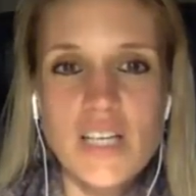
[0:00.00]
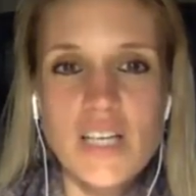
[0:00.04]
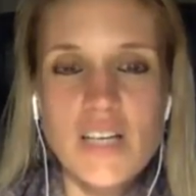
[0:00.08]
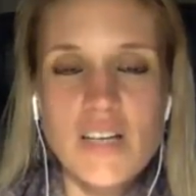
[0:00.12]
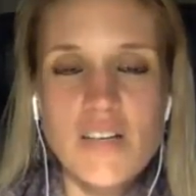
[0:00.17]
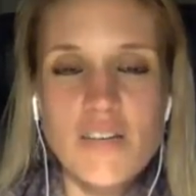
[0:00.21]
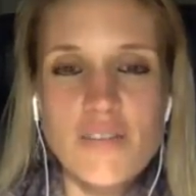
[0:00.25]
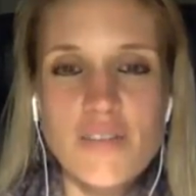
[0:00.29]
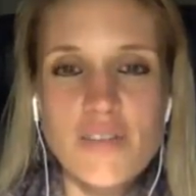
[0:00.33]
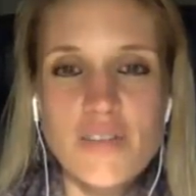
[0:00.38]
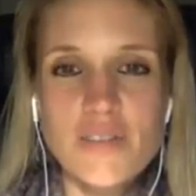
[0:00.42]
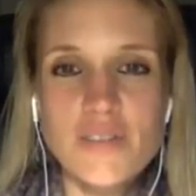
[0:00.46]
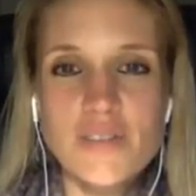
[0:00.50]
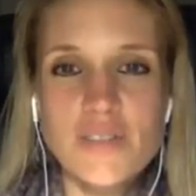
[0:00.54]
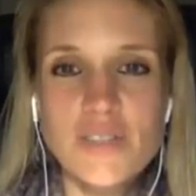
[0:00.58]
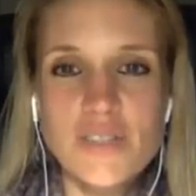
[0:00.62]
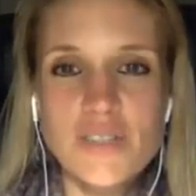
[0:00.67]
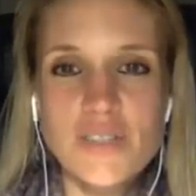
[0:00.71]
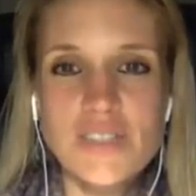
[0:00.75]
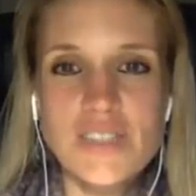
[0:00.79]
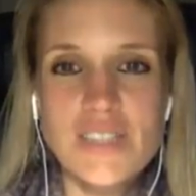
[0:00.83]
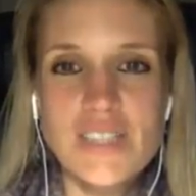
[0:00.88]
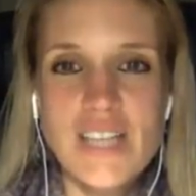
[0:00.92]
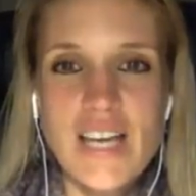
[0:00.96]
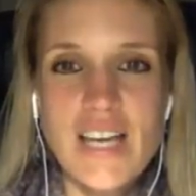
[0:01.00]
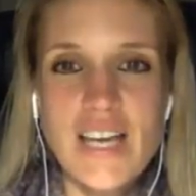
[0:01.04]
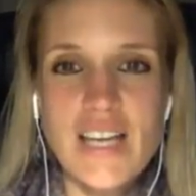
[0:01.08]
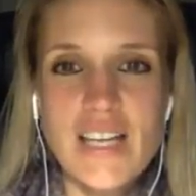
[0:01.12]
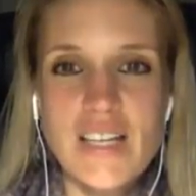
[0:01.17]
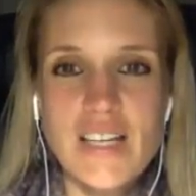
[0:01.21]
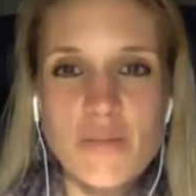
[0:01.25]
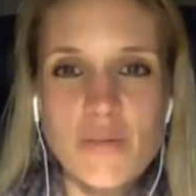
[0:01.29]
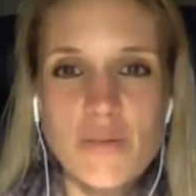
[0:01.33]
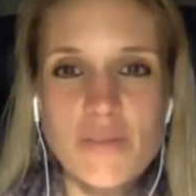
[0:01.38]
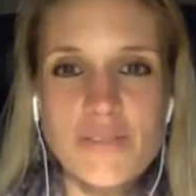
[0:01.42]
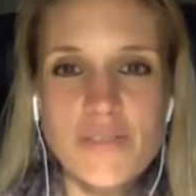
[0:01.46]
feels good today
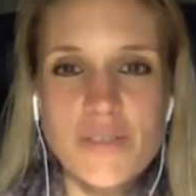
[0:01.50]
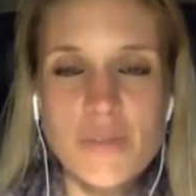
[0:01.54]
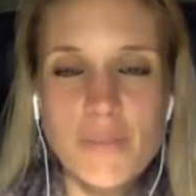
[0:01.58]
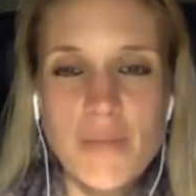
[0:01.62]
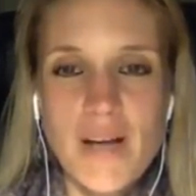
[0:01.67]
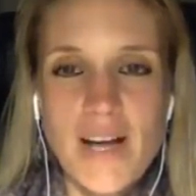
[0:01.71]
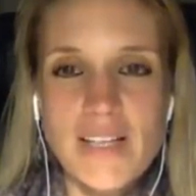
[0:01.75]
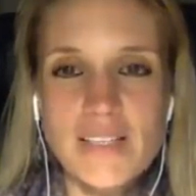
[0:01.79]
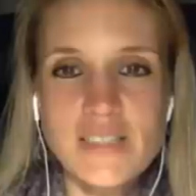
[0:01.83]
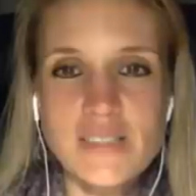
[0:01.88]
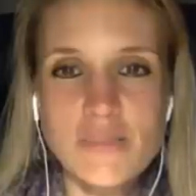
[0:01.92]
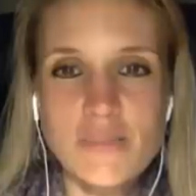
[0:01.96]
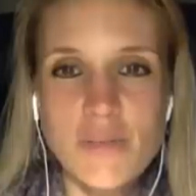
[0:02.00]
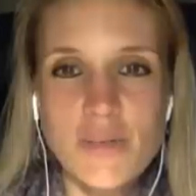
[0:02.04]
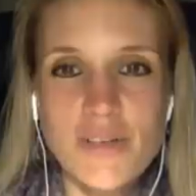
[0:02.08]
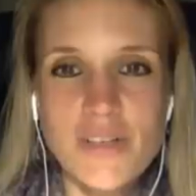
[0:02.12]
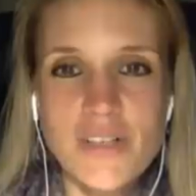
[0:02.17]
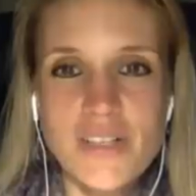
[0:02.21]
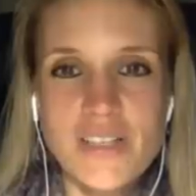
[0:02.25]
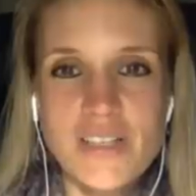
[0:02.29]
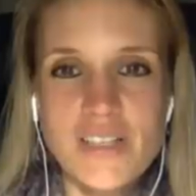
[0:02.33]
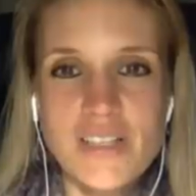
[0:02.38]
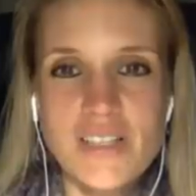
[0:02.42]
will feel bad tomorrow.